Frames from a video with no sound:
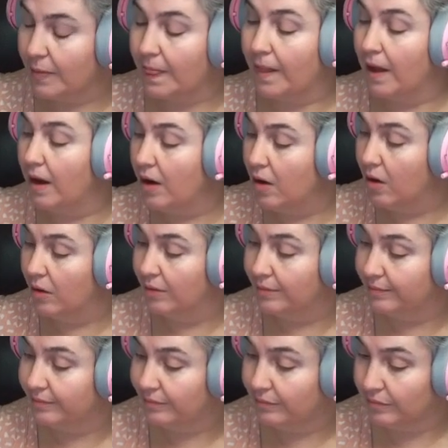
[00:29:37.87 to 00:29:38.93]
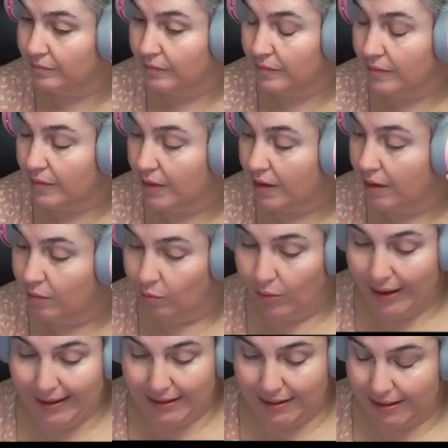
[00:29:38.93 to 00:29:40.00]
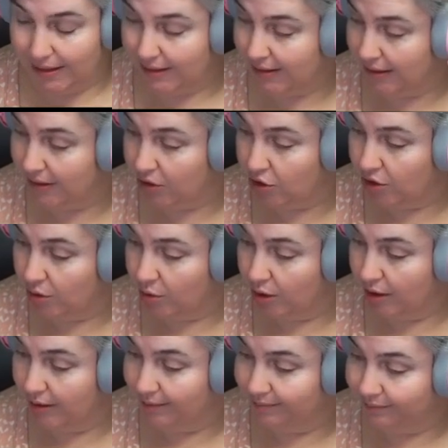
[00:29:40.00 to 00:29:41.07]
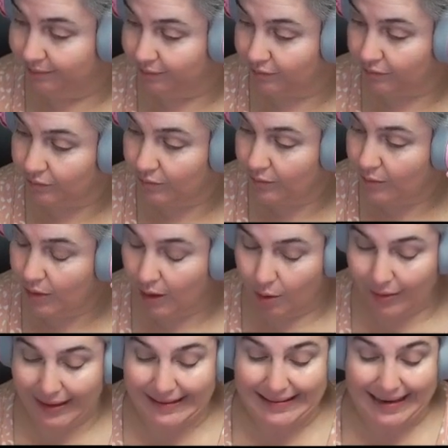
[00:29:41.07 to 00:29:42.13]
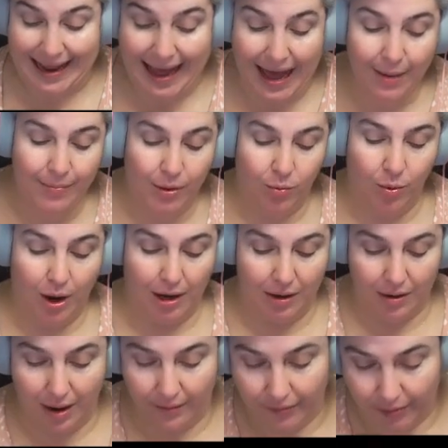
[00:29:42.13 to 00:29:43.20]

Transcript: Oh, my goodness, that is so good. Okay, dab the water off the